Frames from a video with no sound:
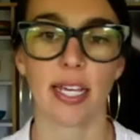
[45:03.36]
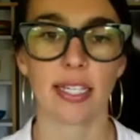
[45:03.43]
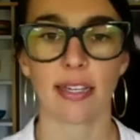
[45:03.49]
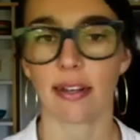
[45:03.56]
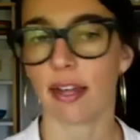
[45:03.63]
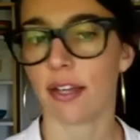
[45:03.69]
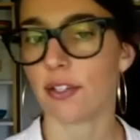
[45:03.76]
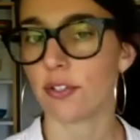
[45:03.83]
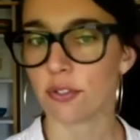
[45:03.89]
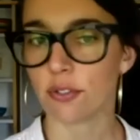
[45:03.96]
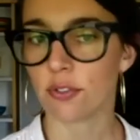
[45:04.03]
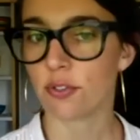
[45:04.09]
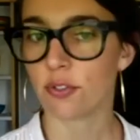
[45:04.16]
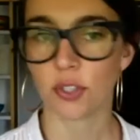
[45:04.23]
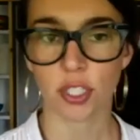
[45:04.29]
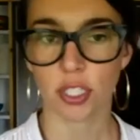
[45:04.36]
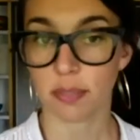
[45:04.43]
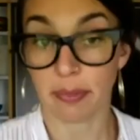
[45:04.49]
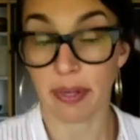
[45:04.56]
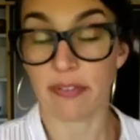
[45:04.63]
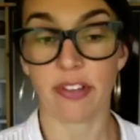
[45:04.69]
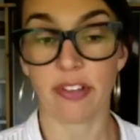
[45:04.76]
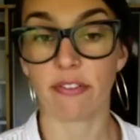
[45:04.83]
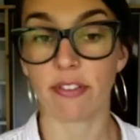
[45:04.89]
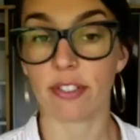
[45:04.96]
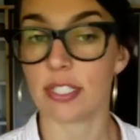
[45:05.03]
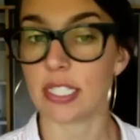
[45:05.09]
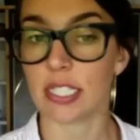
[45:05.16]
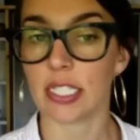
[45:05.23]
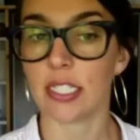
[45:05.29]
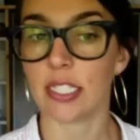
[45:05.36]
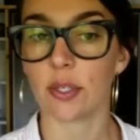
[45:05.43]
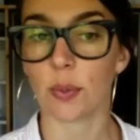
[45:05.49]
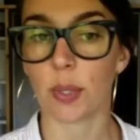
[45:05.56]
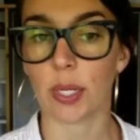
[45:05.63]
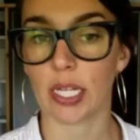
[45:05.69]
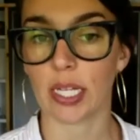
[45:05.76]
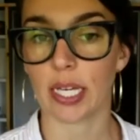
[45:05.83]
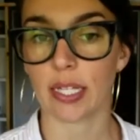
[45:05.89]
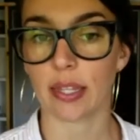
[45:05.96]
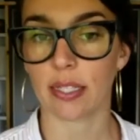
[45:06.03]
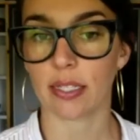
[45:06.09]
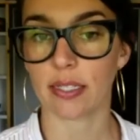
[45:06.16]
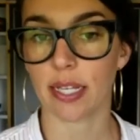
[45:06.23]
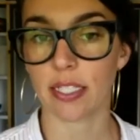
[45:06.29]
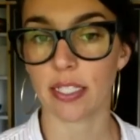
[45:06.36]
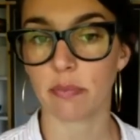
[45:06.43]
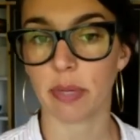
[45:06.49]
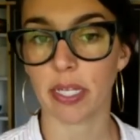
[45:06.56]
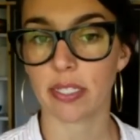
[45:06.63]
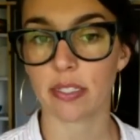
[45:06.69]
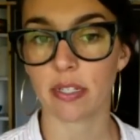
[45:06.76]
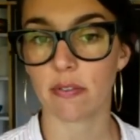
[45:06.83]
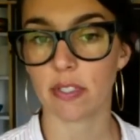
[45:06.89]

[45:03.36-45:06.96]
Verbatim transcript: Can I use just my favorite tea, the one I like the taste best of?